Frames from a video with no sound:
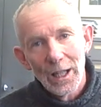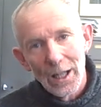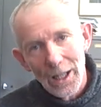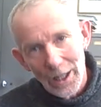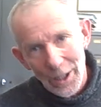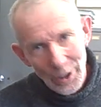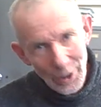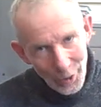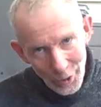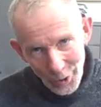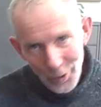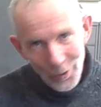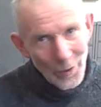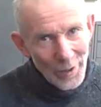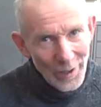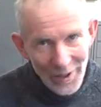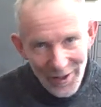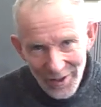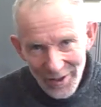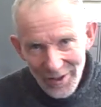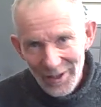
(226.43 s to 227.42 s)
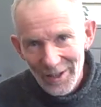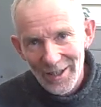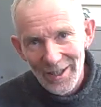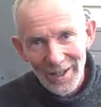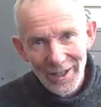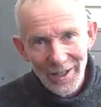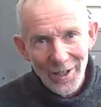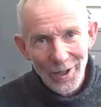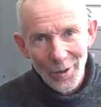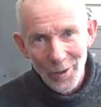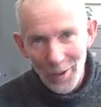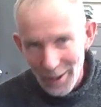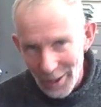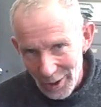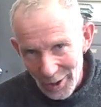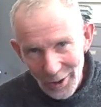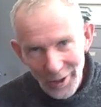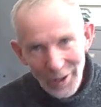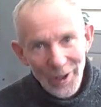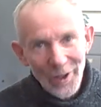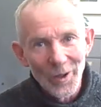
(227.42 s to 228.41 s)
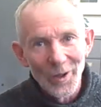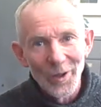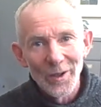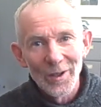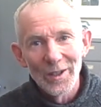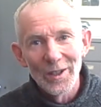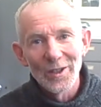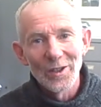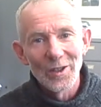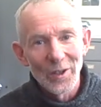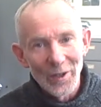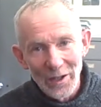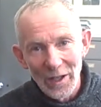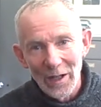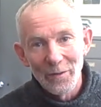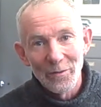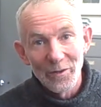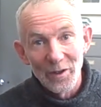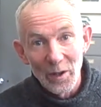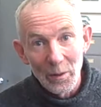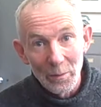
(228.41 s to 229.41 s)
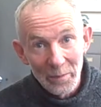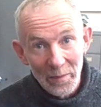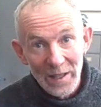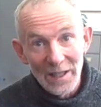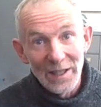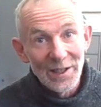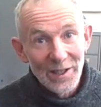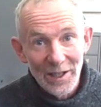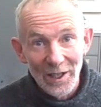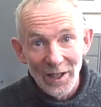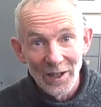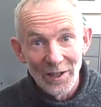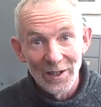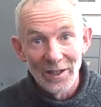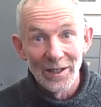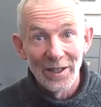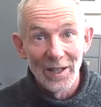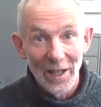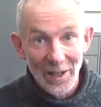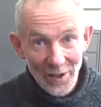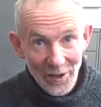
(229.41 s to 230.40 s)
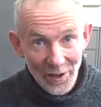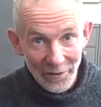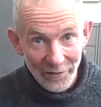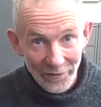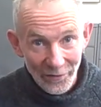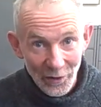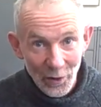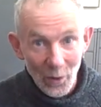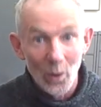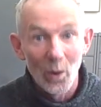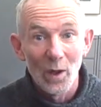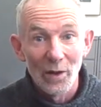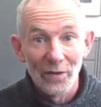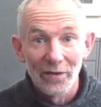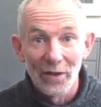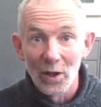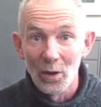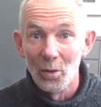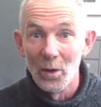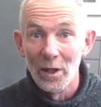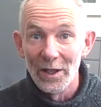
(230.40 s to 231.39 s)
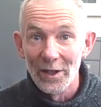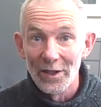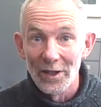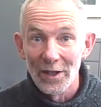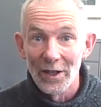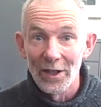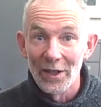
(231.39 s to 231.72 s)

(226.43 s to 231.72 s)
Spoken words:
and in Lewis, quite early on, it's the time for the peat cutting. That's the fuel for the winter.